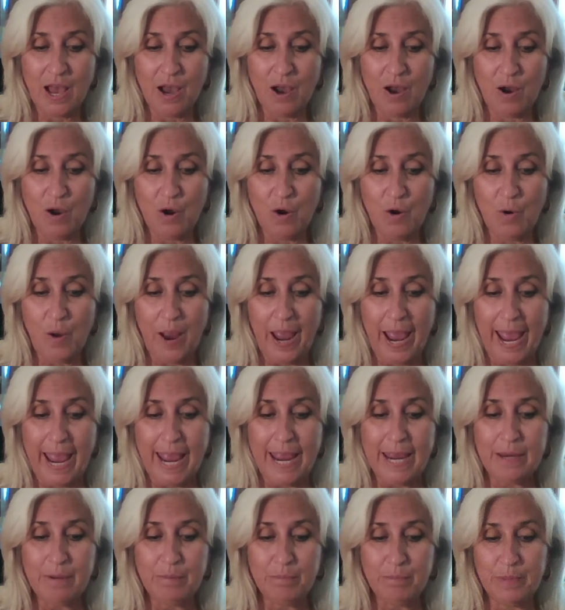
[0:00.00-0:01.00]

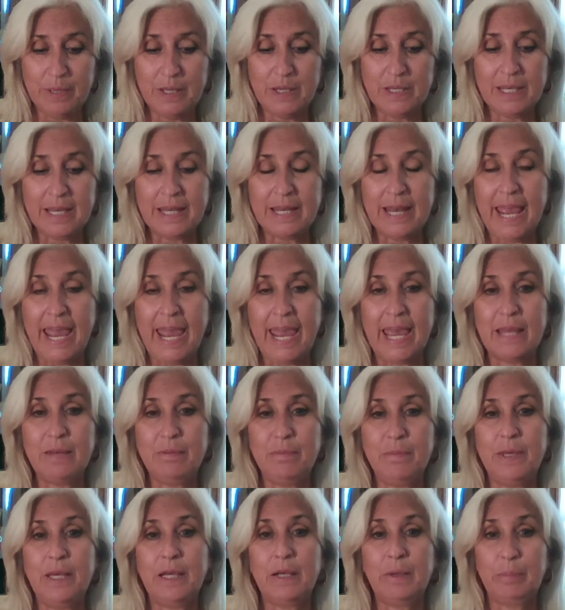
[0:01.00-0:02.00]
8 million
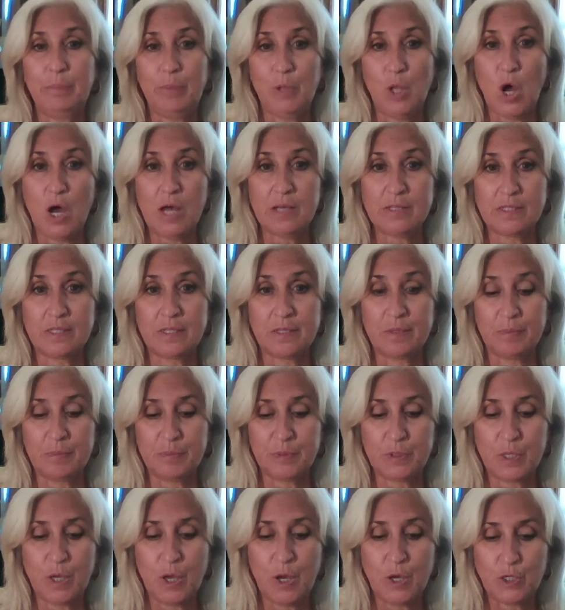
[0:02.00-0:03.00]
hand-picked
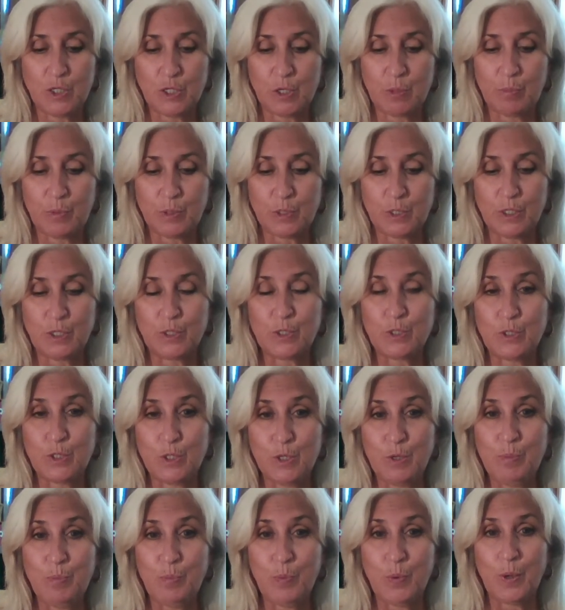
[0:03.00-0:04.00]
blossoms to produce
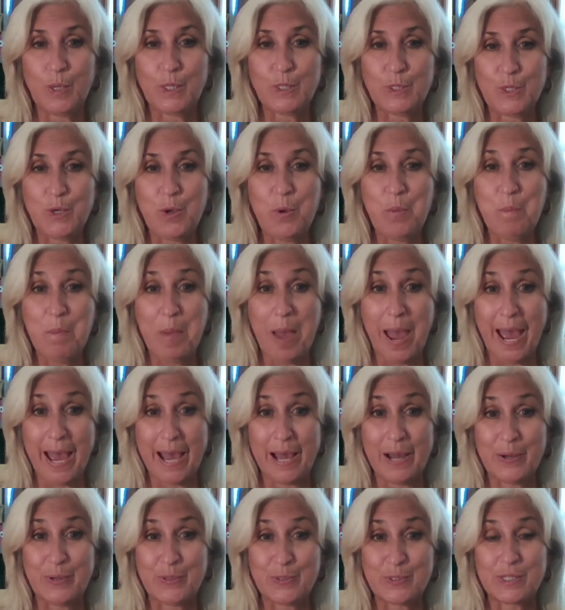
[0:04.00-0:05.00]
2.2
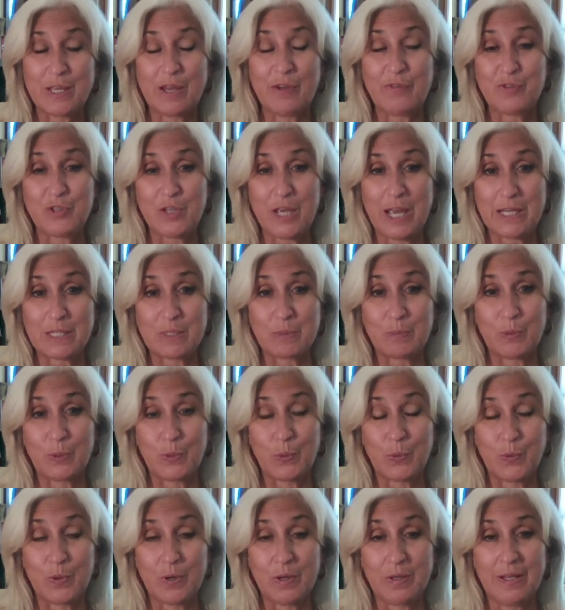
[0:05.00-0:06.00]
pounds of jasmine
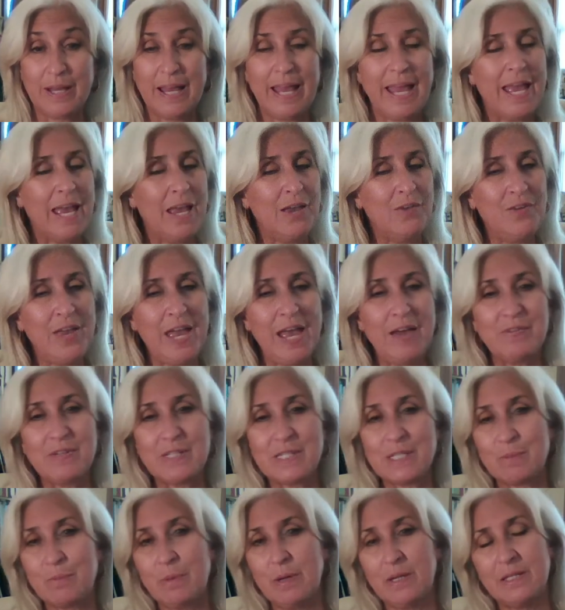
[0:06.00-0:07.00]
oil. If you
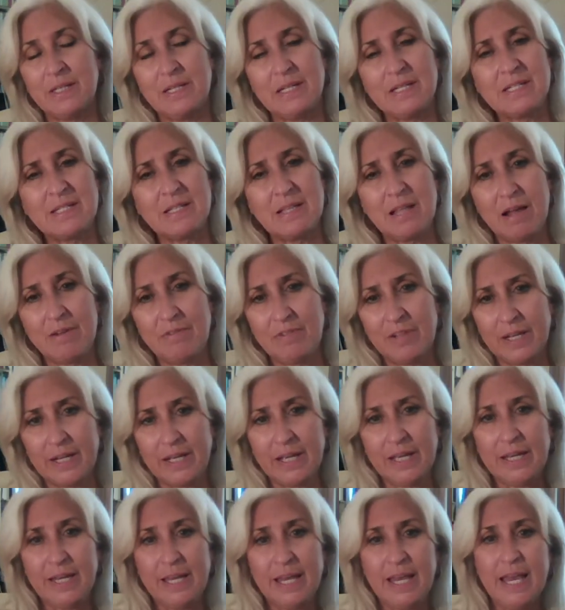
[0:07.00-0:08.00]
haven't smelled it, it's
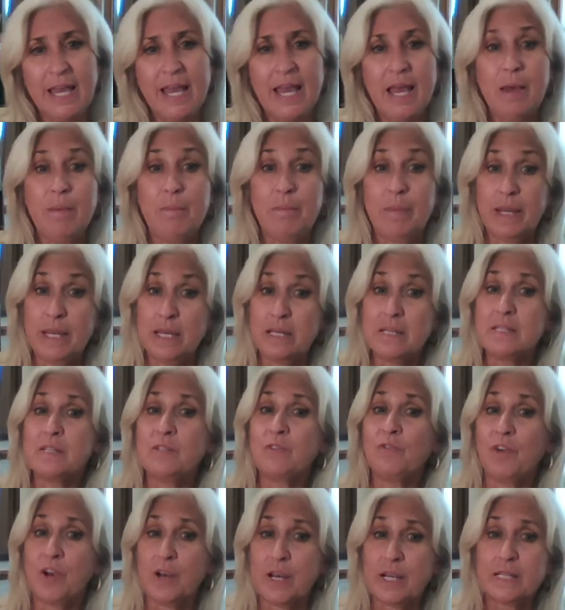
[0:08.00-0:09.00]
lovely, but it
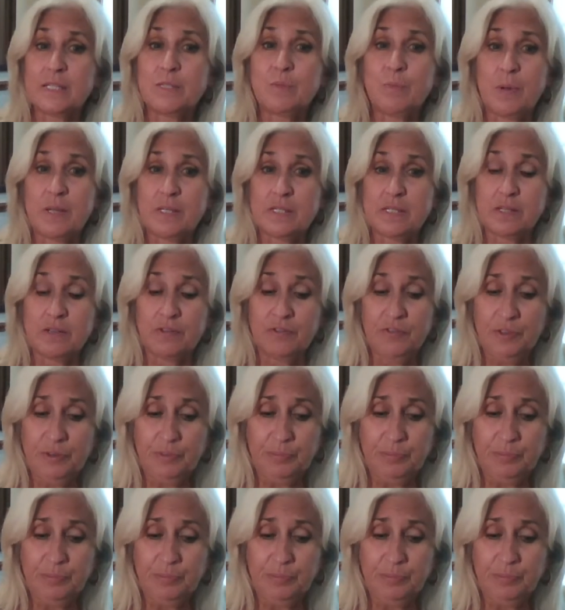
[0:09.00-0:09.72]
is very expensive.